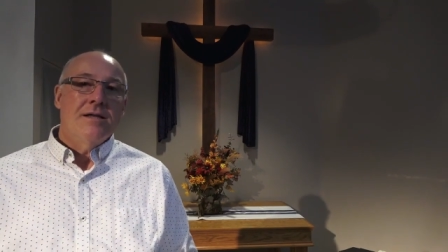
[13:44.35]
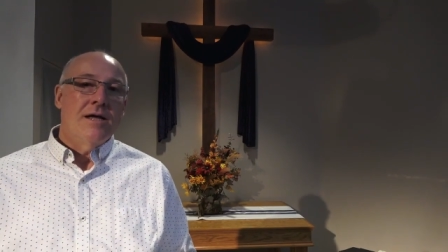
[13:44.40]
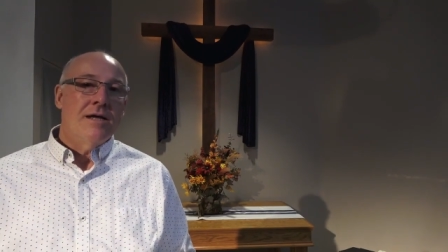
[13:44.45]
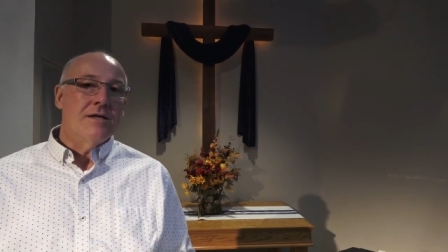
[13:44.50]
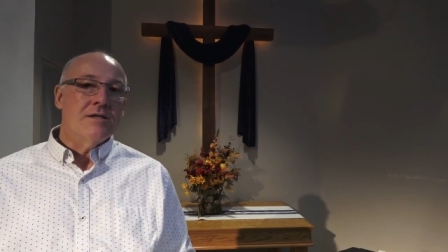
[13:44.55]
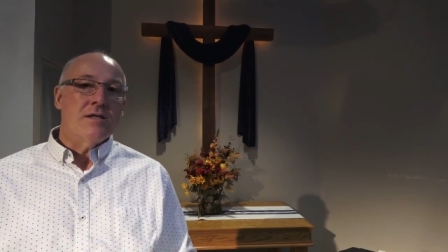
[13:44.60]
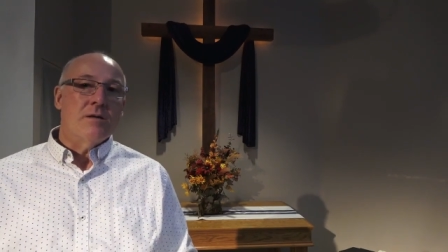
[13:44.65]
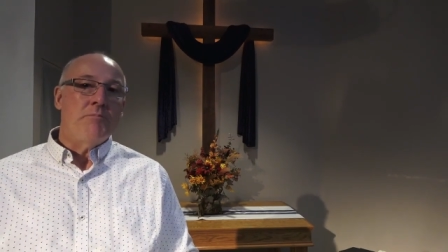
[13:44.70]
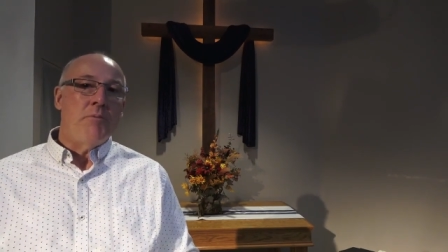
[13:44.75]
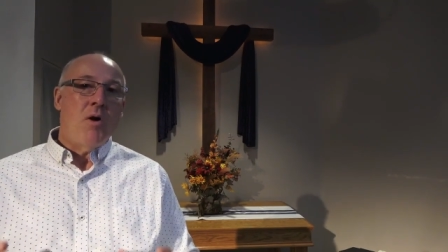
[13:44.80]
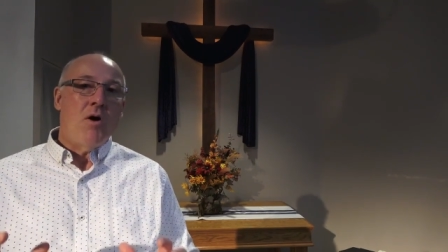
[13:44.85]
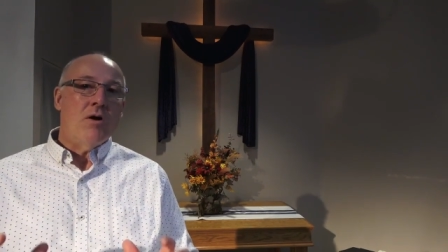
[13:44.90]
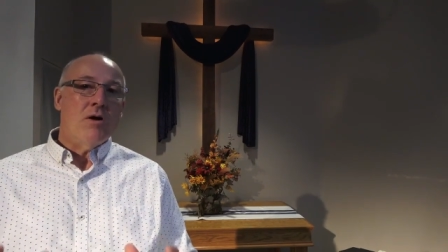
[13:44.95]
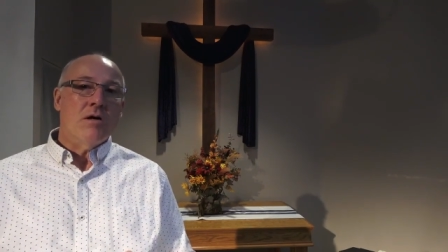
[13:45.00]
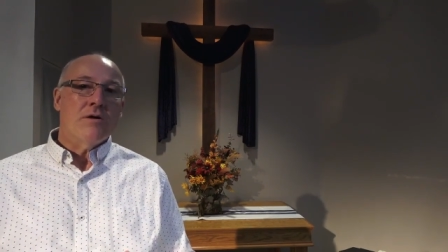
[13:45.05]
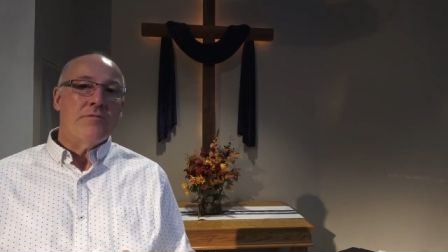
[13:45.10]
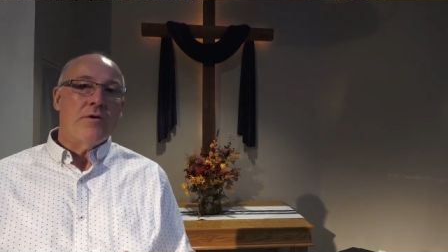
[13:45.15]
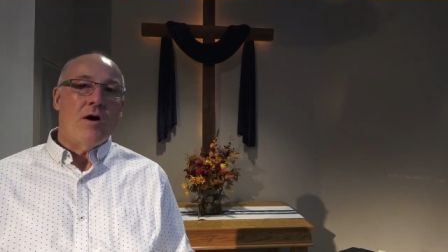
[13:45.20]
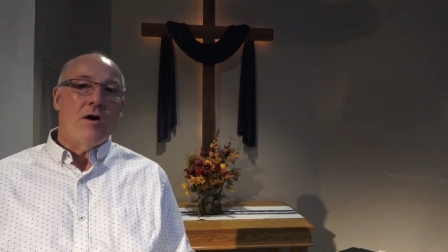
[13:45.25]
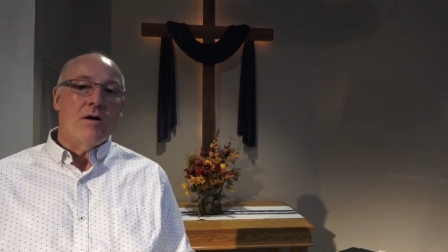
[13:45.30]
that is a
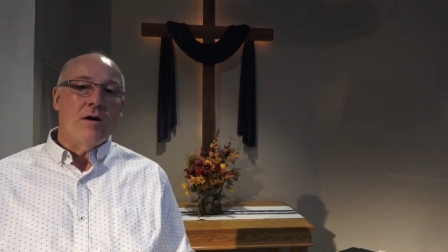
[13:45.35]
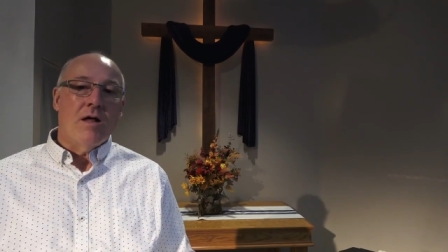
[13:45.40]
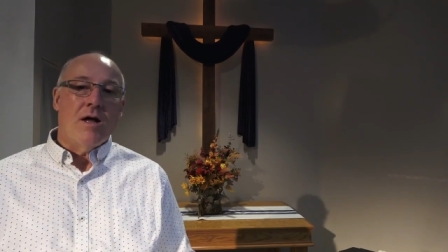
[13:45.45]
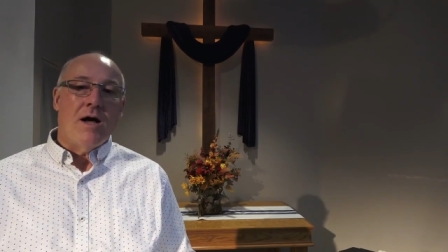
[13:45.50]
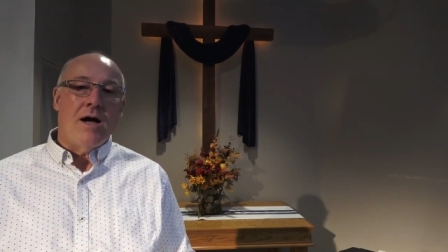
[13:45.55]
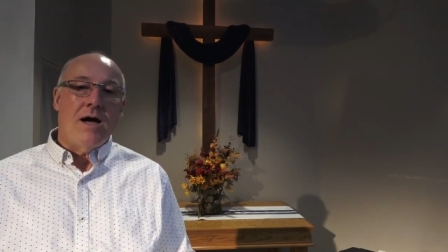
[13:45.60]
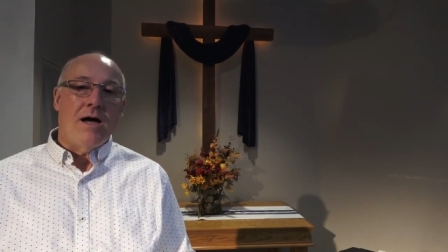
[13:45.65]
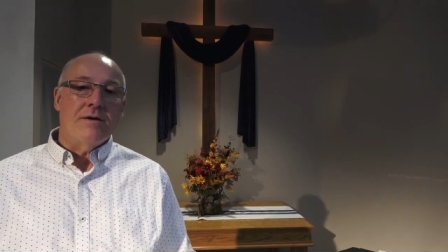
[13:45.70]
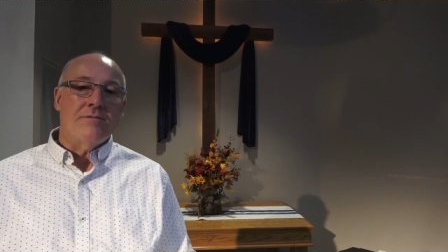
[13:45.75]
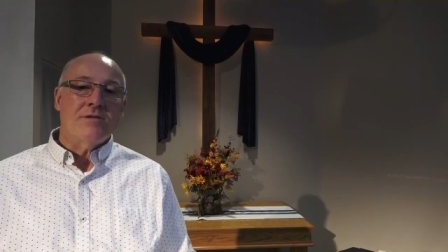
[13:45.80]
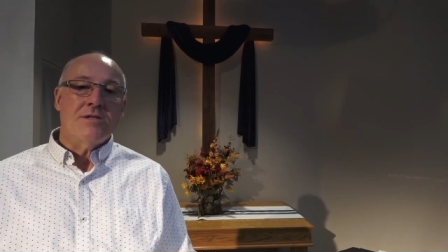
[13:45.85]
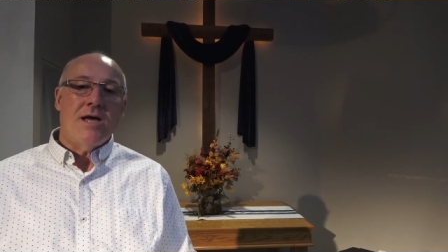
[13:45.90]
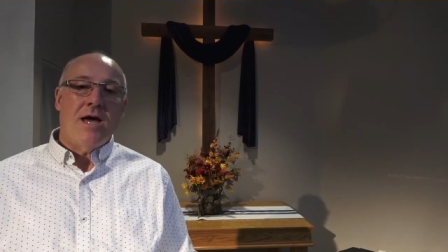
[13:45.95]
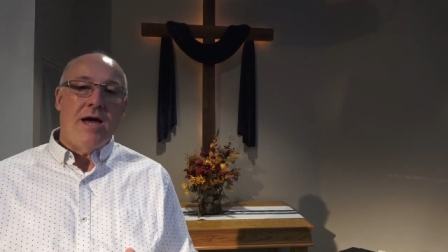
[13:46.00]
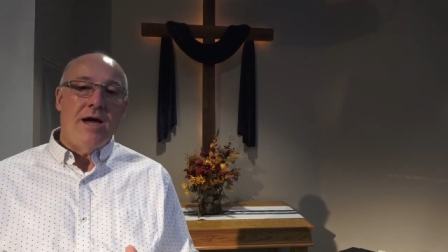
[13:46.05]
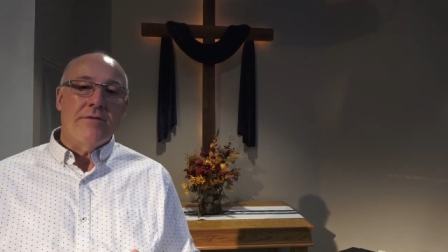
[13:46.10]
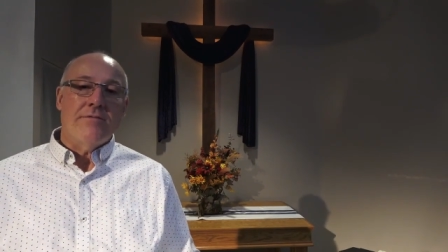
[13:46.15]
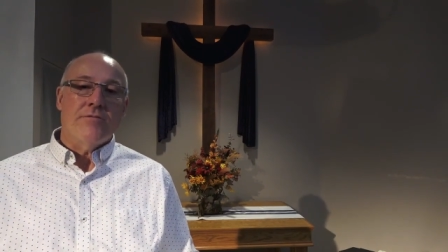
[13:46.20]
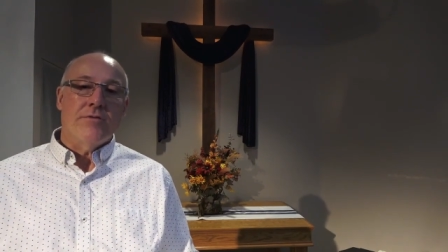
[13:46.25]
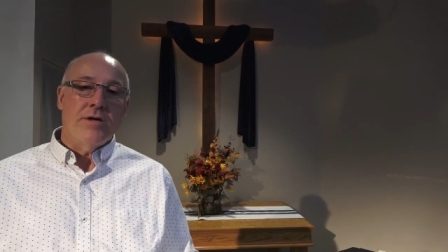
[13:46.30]
part of our lives
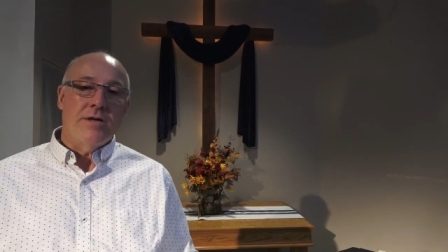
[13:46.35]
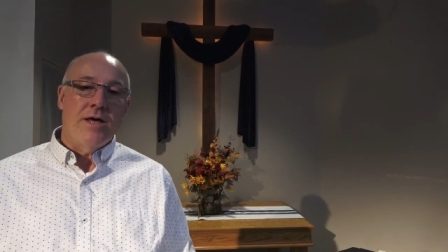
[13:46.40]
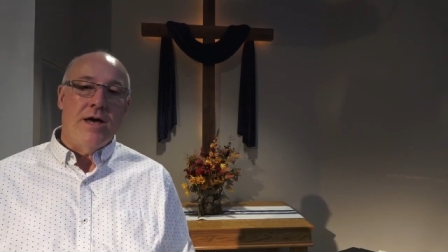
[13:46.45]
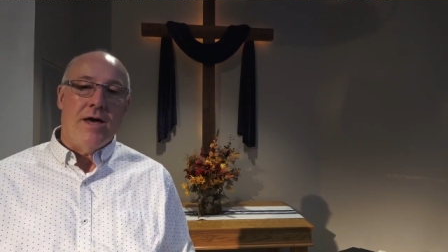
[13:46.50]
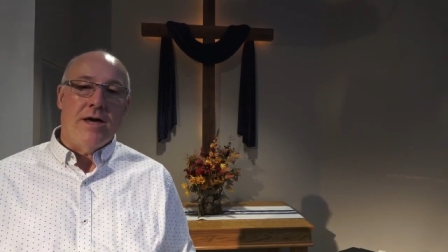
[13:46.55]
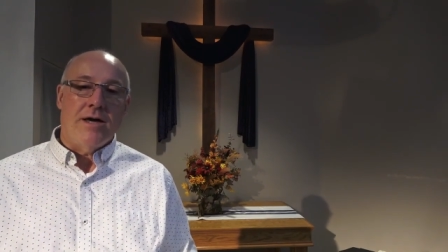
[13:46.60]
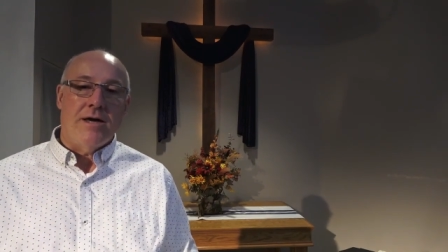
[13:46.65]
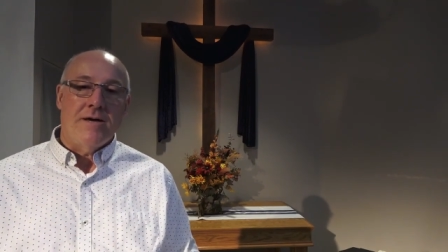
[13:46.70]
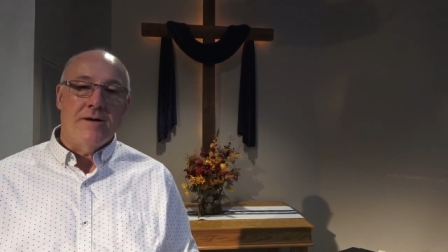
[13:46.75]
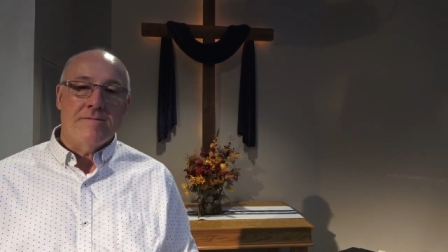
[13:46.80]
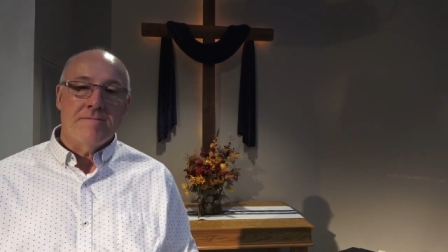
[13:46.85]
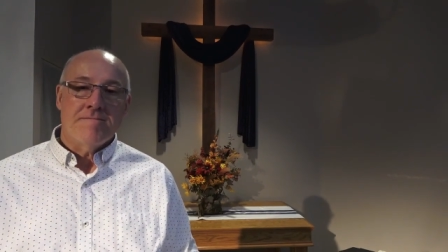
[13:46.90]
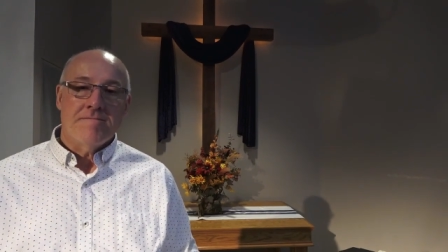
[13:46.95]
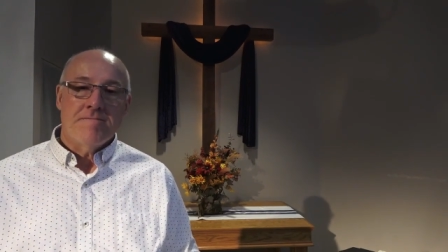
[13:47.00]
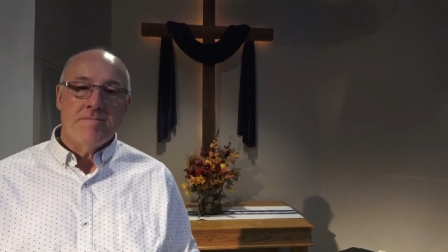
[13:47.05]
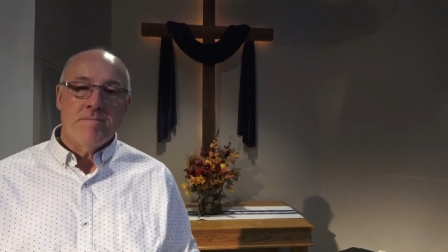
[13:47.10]
every day.